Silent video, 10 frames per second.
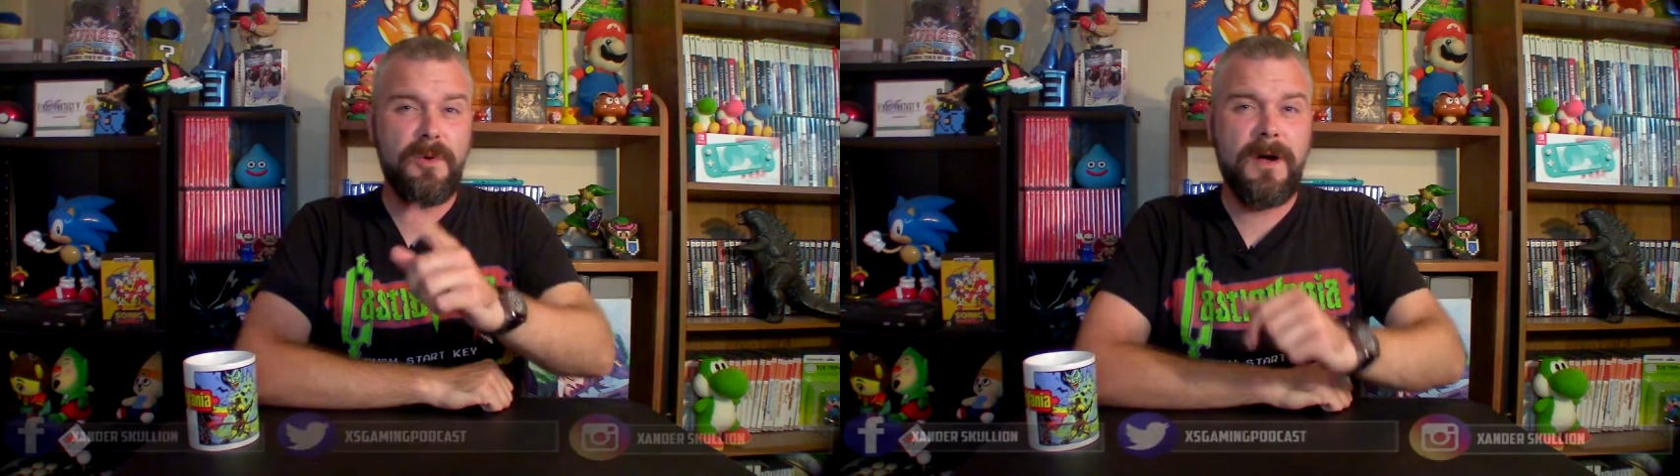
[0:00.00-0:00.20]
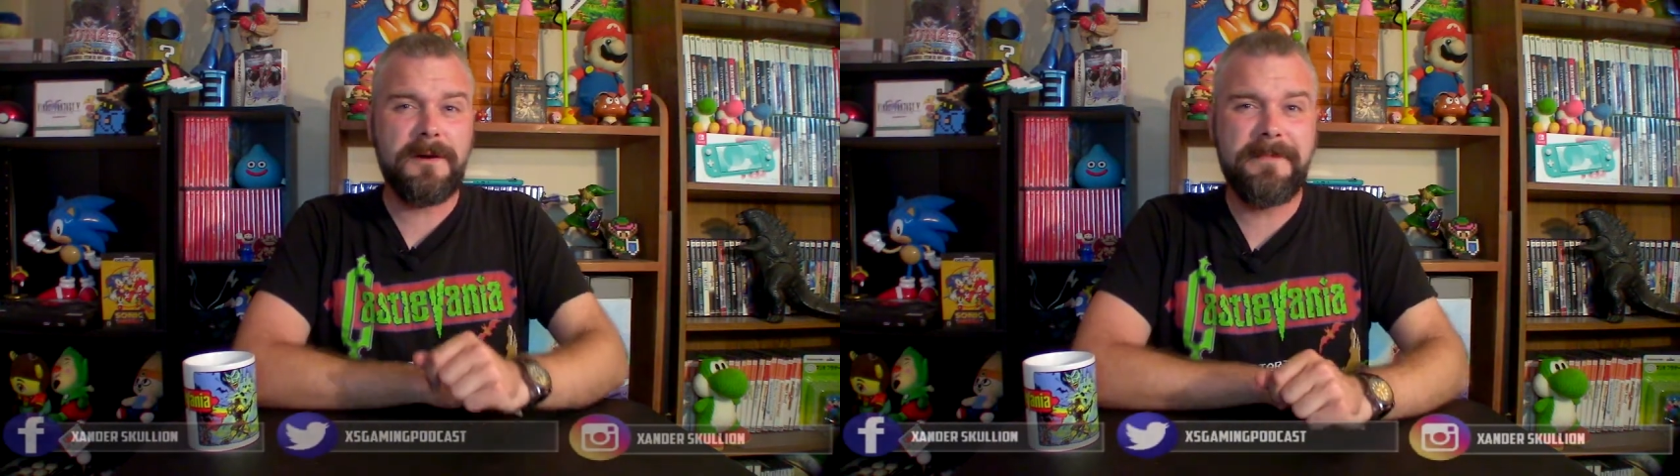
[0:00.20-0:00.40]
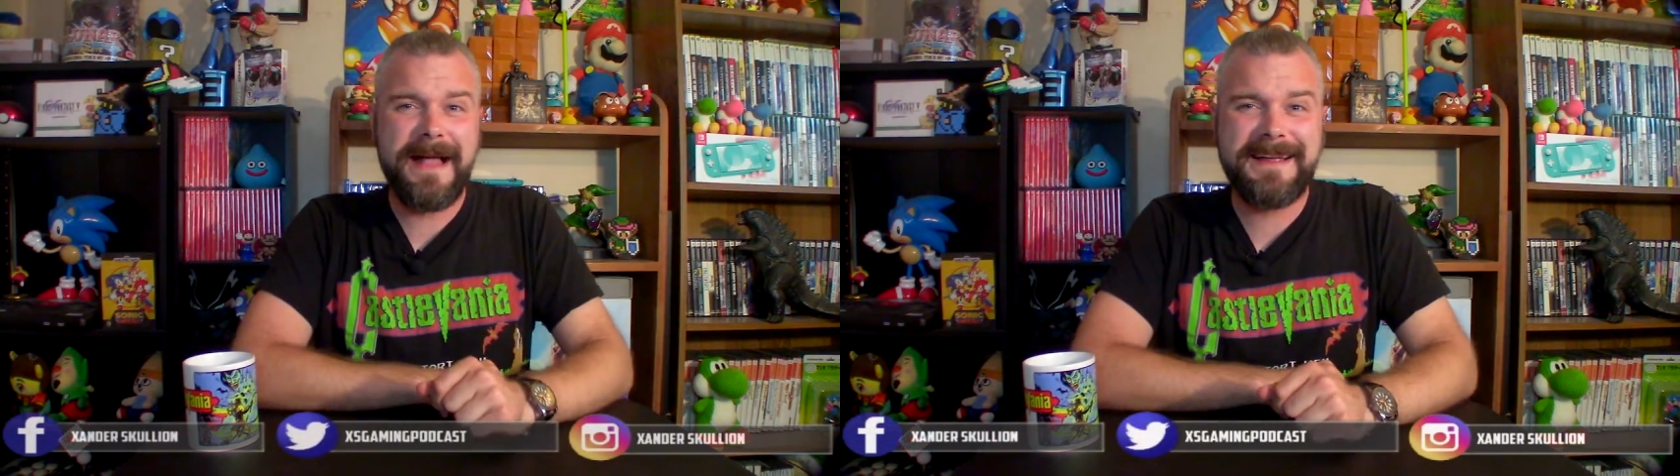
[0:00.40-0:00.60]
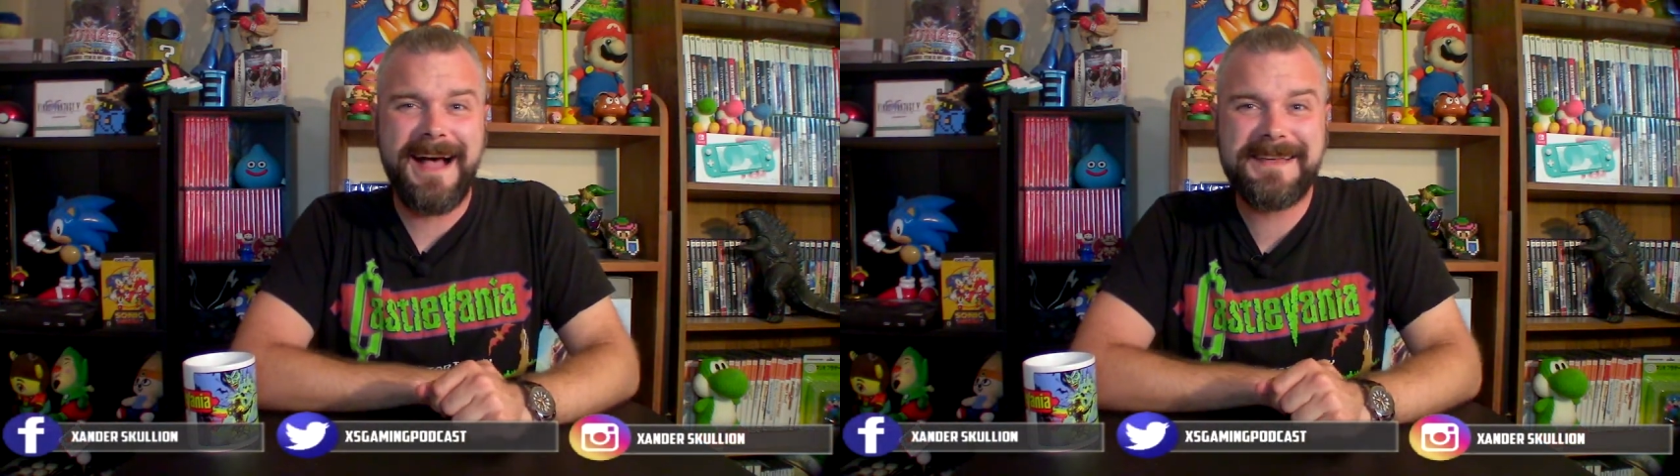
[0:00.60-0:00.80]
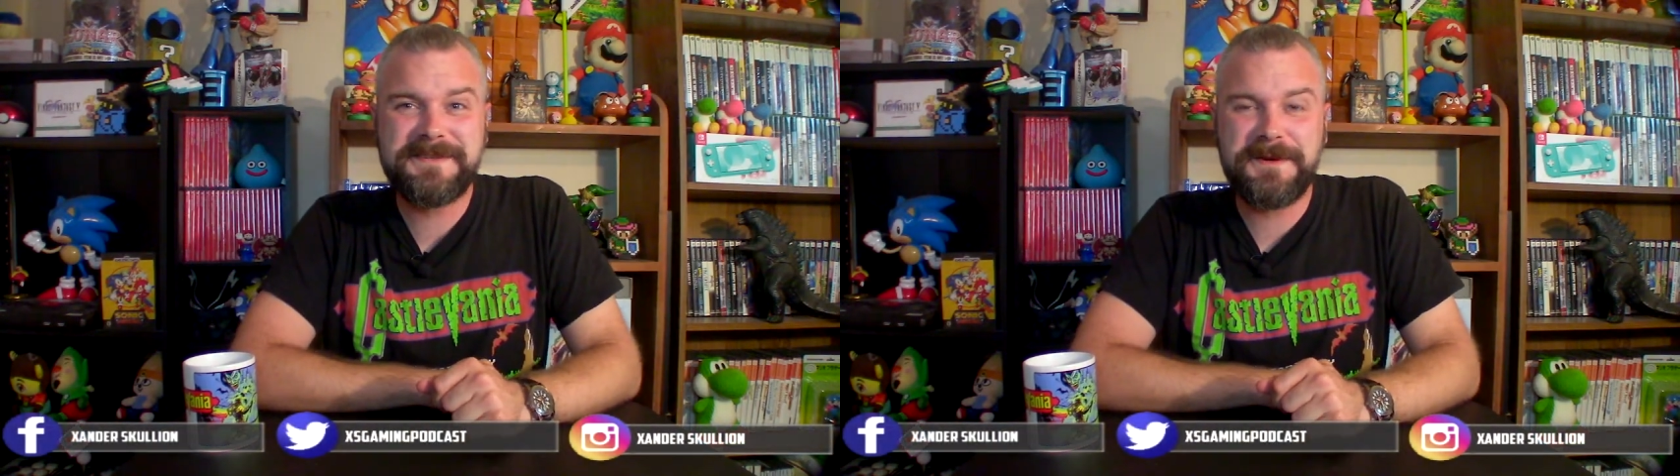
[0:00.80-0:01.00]
welcome back
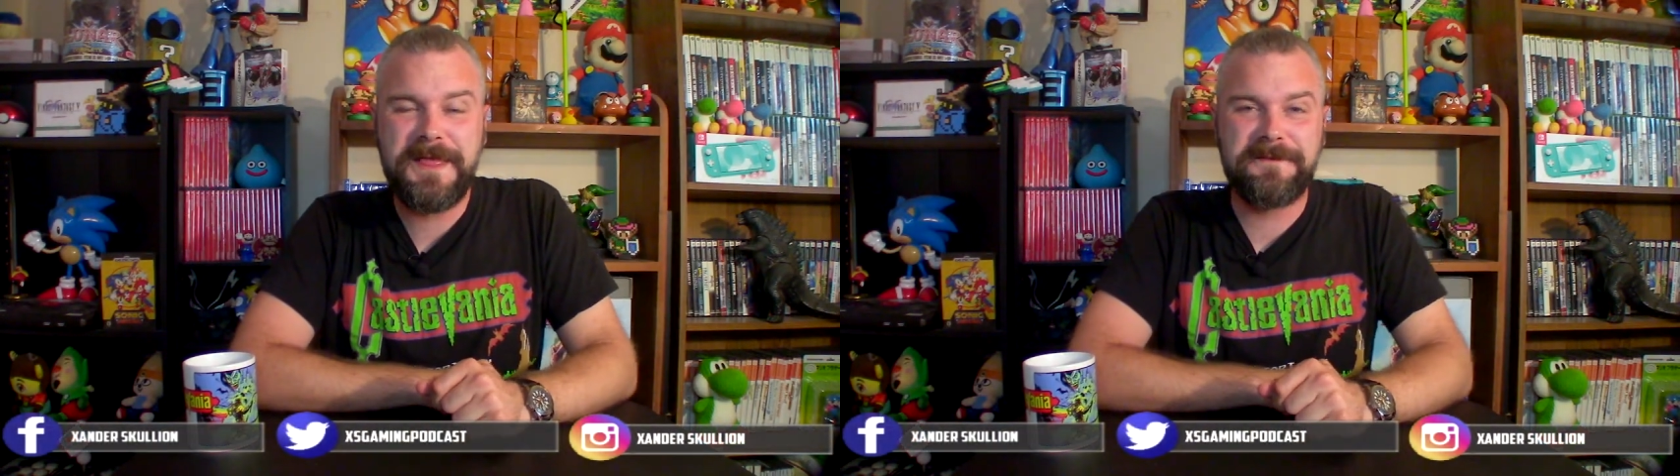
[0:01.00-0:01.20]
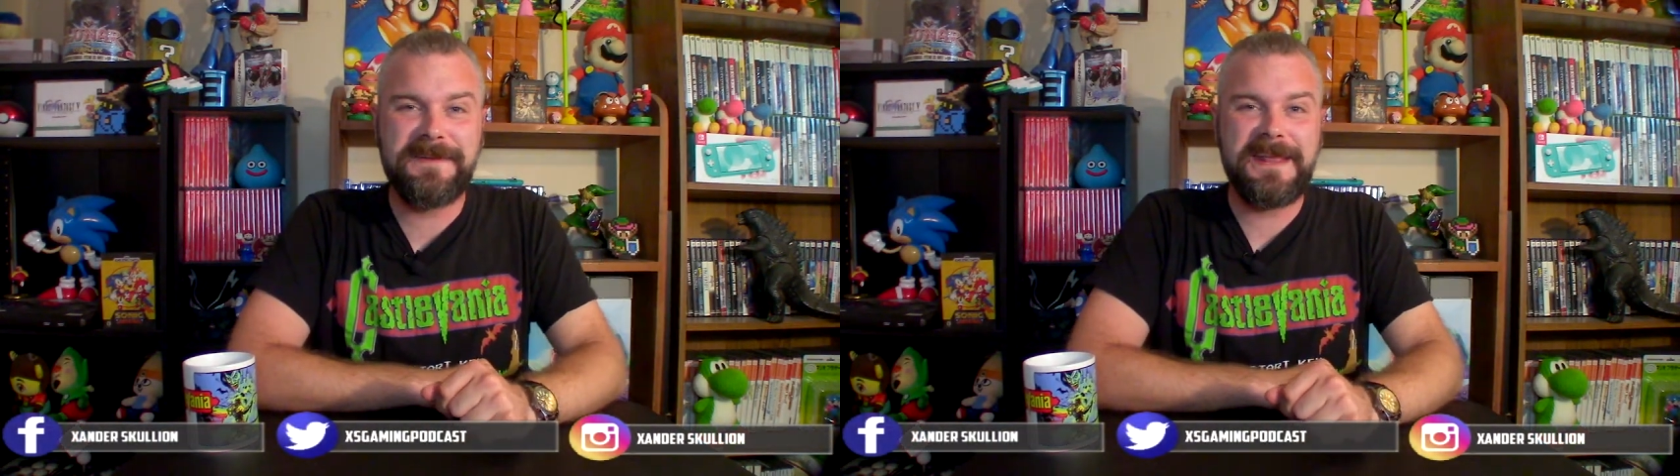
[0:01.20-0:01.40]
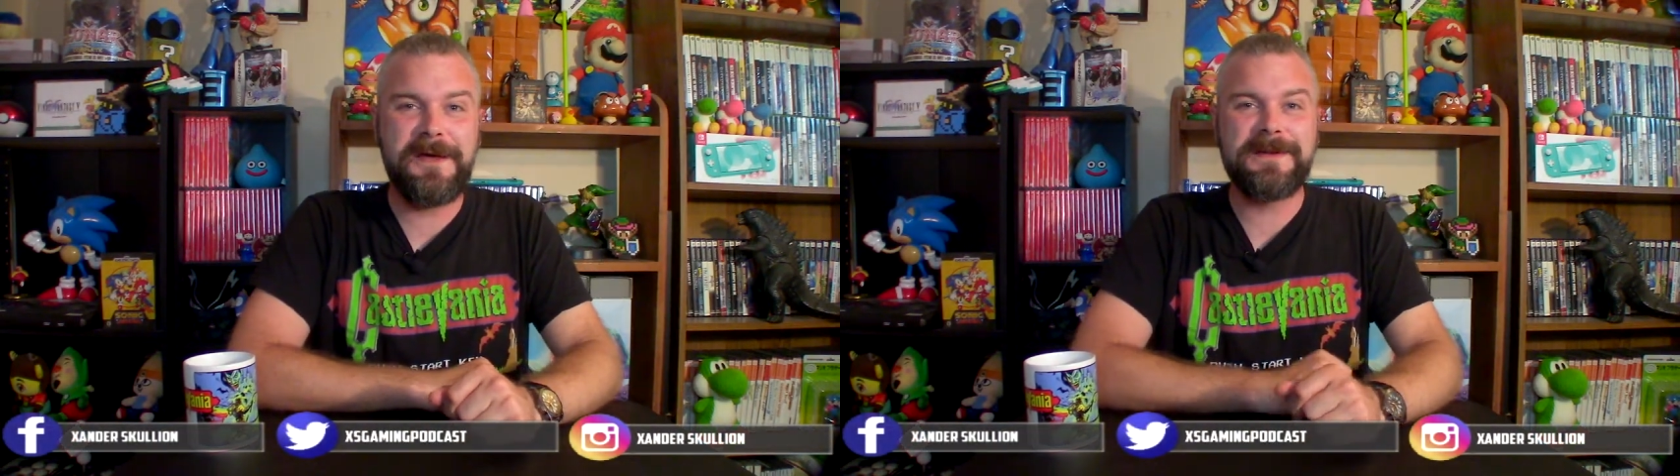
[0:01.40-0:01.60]
guys to another video,